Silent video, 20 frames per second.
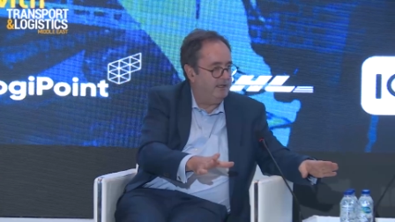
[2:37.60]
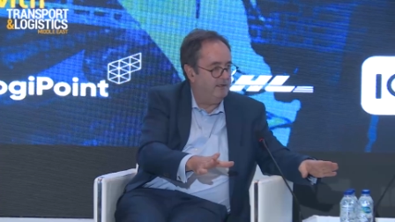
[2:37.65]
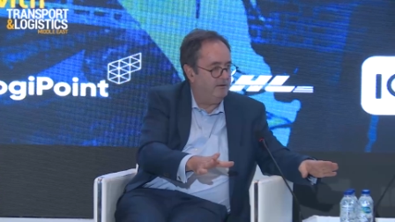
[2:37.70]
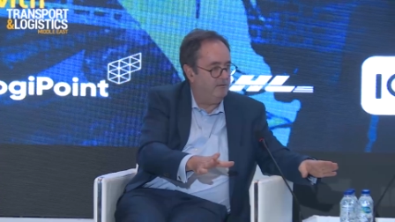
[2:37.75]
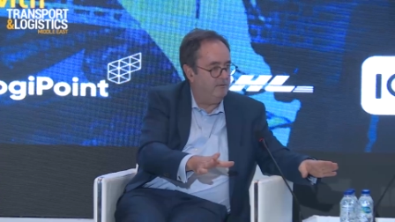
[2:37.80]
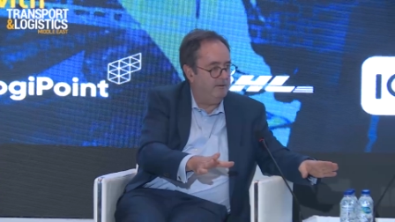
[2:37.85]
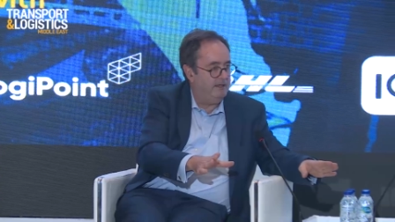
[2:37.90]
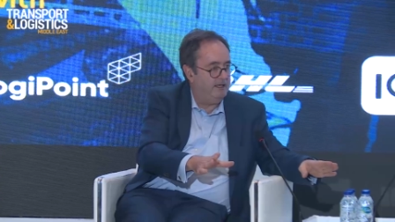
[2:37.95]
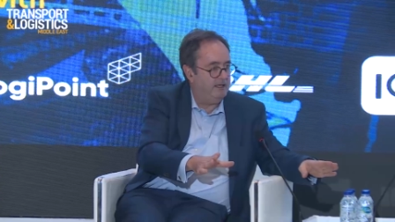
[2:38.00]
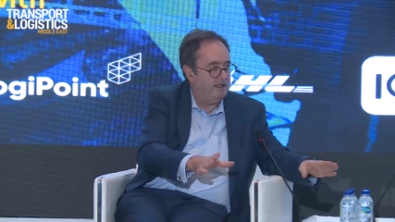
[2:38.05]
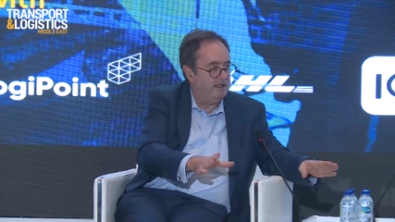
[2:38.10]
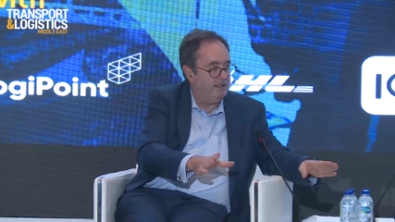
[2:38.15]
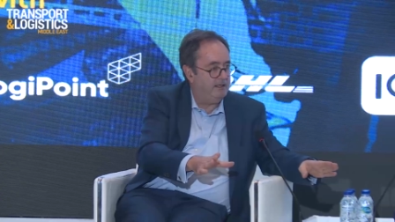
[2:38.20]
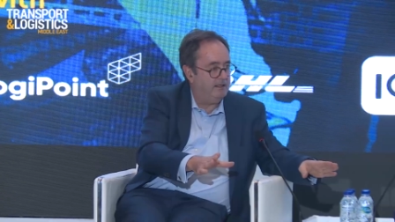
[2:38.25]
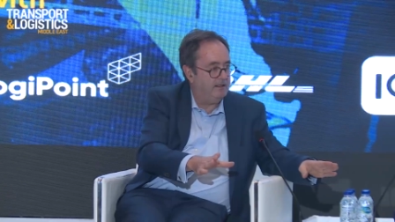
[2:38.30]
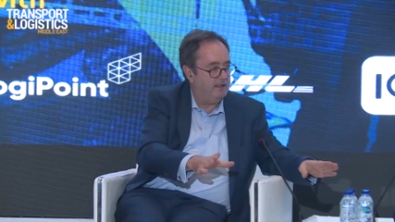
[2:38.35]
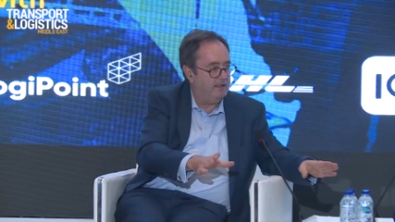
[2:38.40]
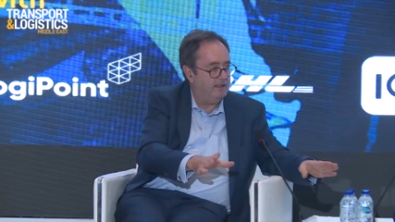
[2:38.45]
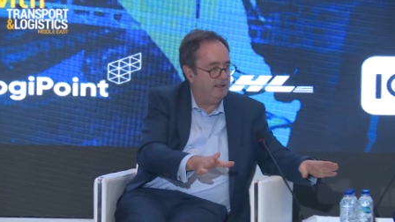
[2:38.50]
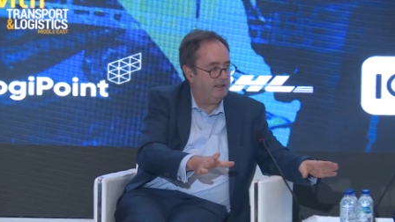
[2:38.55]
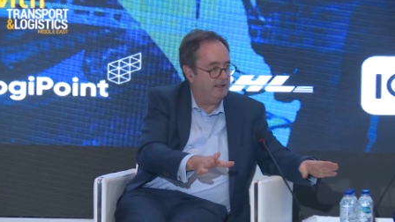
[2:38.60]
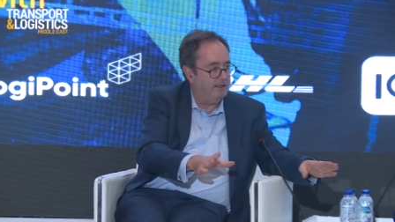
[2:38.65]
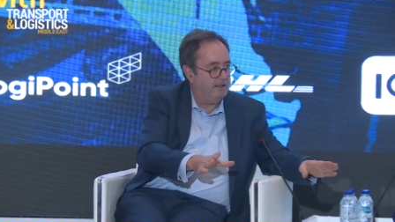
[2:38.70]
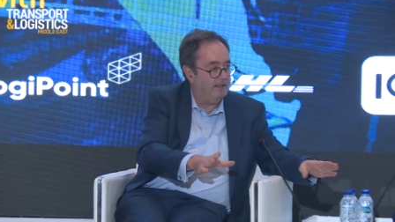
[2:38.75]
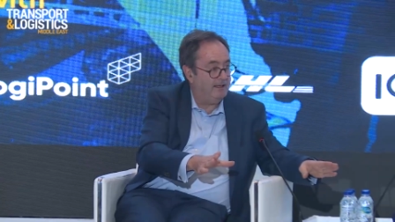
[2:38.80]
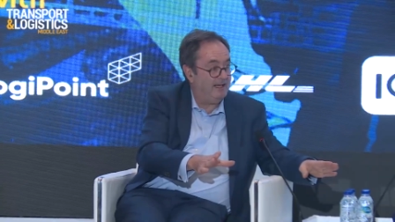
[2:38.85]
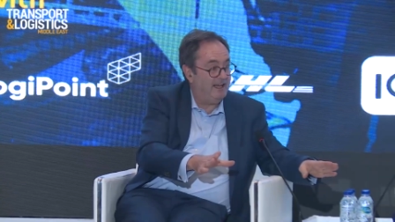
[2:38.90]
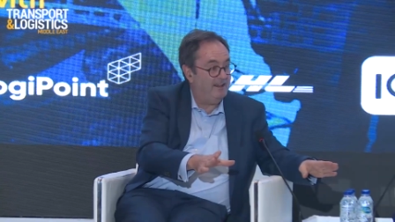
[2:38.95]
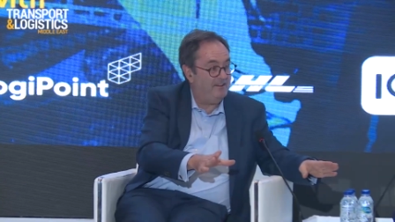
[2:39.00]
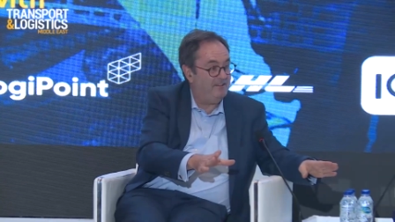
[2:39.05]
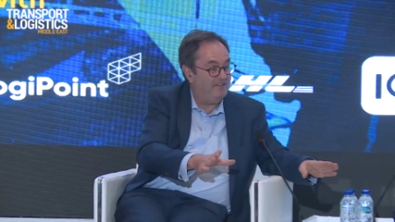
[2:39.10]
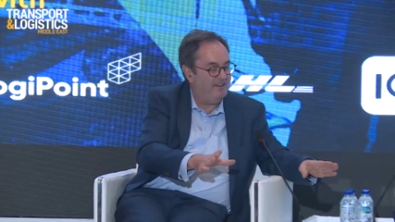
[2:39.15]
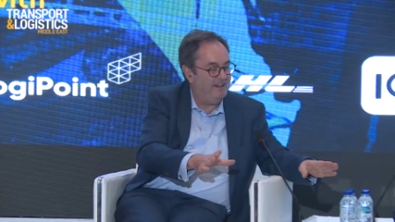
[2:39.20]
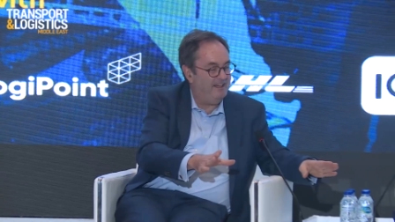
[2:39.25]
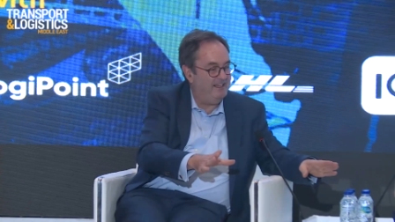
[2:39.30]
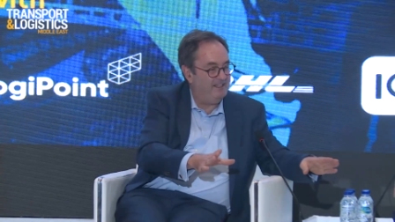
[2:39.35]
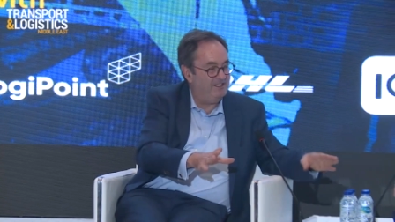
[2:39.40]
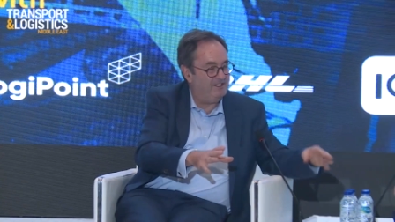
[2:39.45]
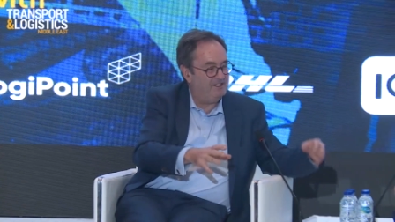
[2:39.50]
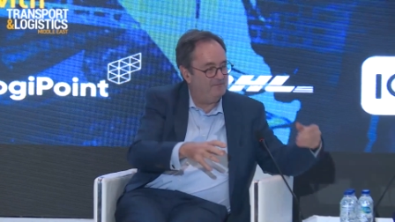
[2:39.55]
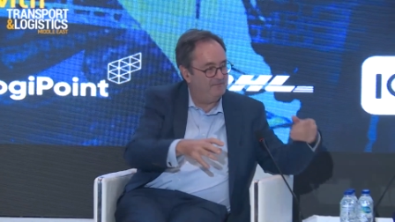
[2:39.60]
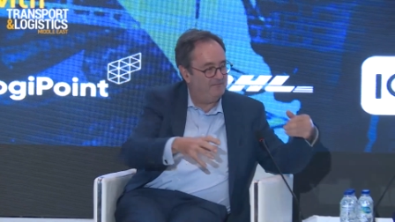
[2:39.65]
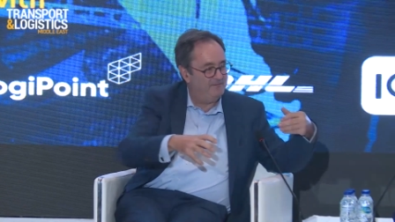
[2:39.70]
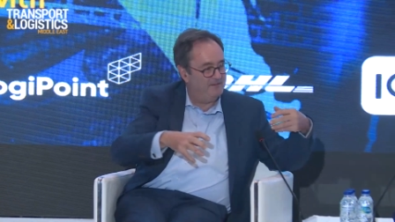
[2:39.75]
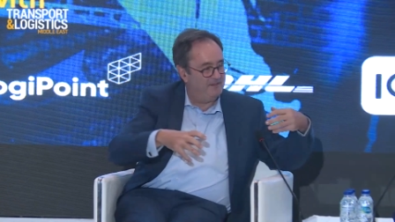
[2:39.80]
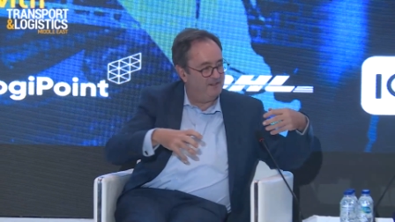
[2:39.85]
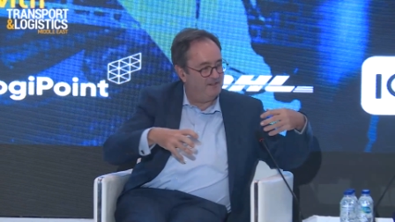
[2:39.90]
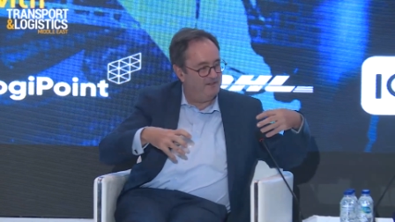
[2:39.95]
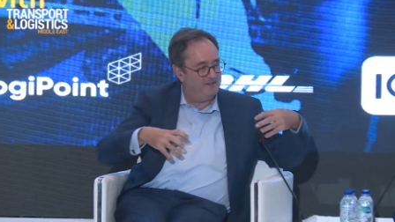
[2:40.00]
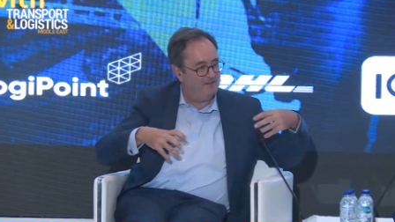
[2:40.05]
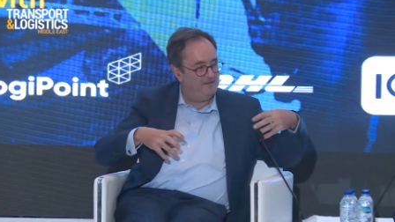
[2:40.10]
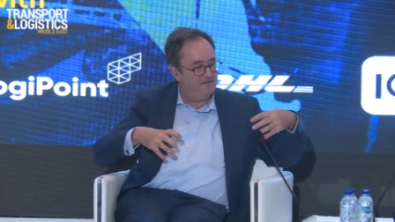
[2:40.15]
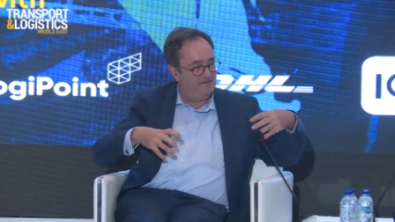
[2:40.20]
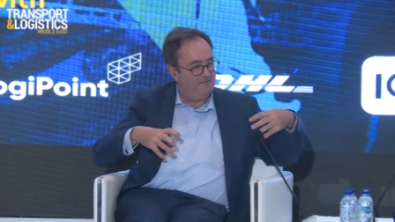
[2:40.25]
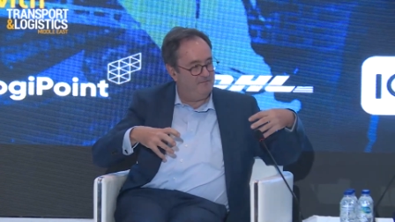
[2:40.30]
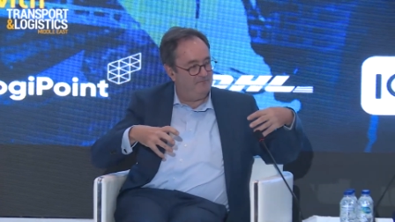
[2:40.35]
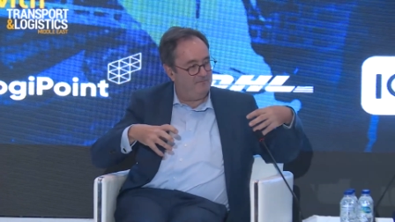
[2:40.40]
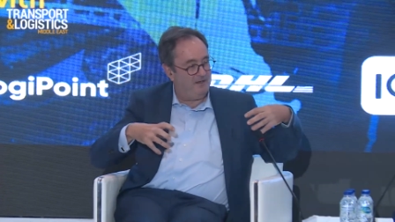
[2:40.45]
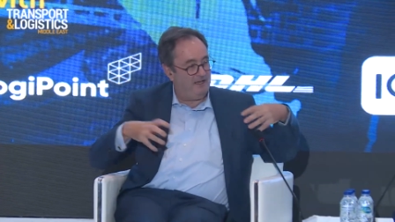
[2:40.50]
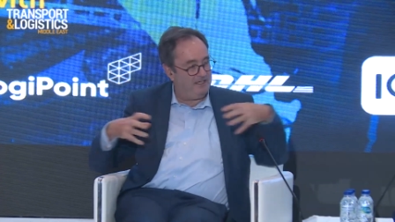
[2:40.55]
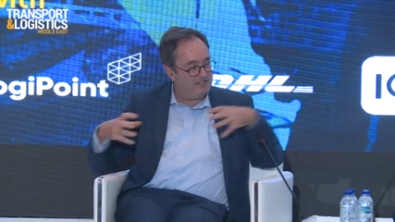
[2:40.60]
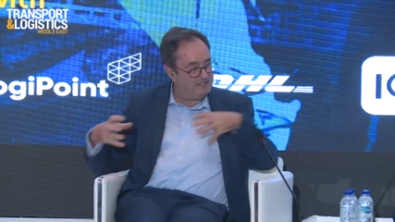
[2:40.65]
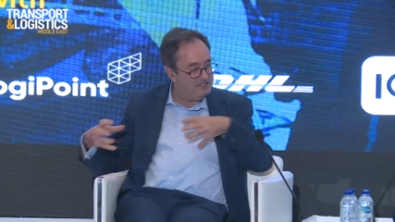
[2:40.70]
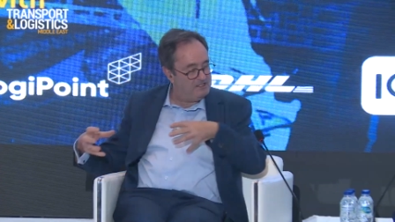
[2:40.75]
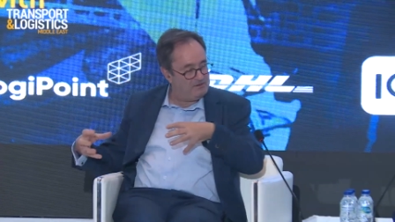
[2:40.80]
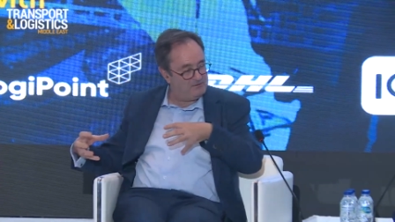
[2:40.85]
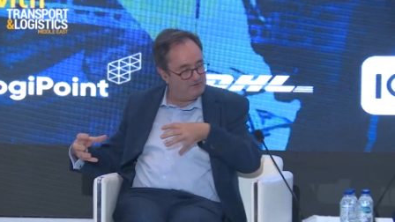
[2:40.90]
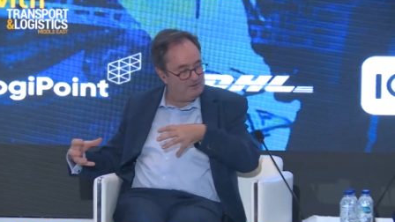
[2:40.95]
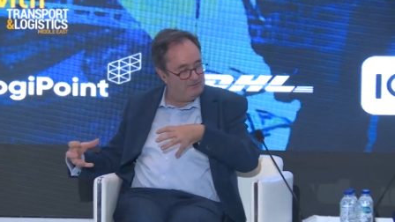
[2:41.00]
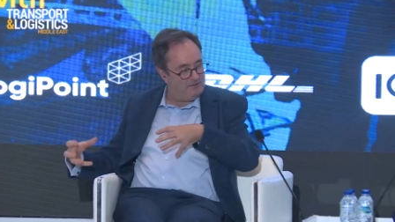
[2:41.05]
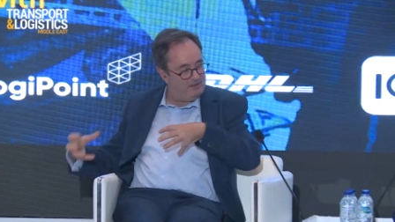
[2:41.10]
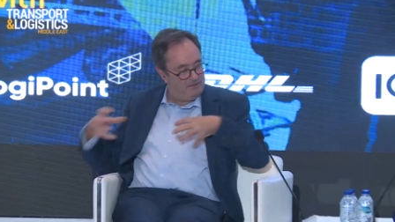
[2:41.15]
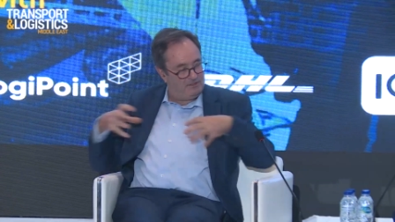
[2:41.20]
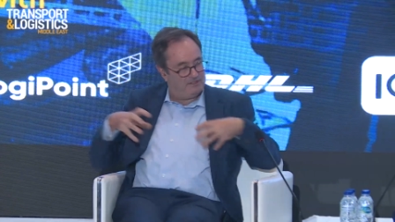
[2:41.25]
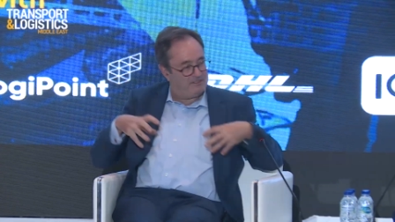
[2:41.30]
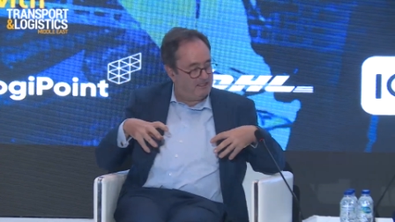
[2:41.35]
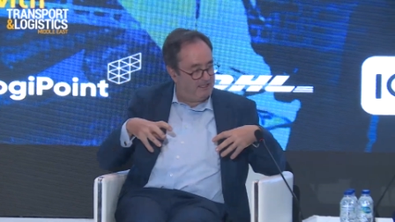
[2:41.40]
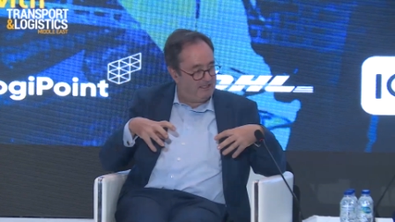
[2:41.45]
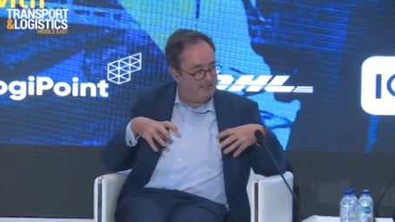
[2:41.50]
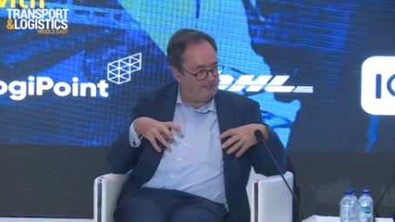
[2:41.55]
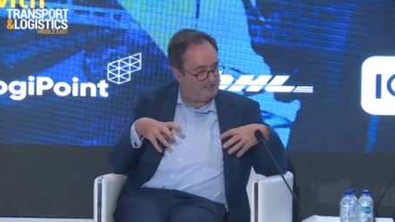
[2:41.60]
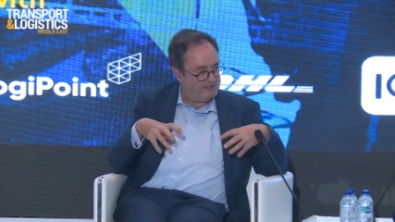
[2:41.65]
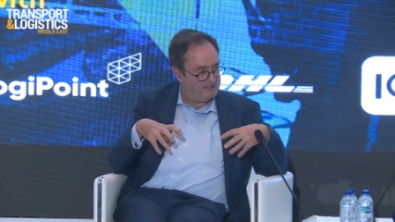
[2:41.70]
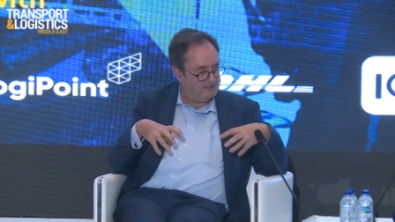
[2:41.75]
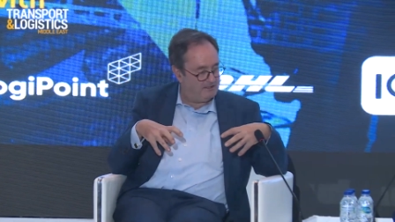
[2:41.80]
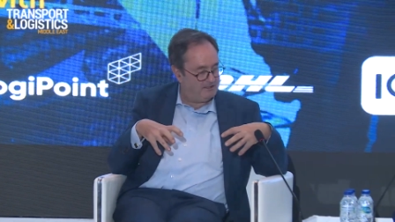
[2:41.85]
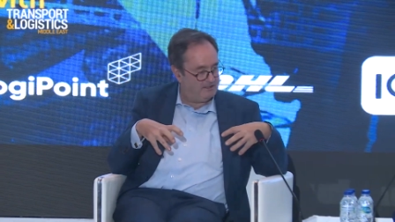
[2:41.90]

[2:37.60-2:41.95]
Where I think parties from outside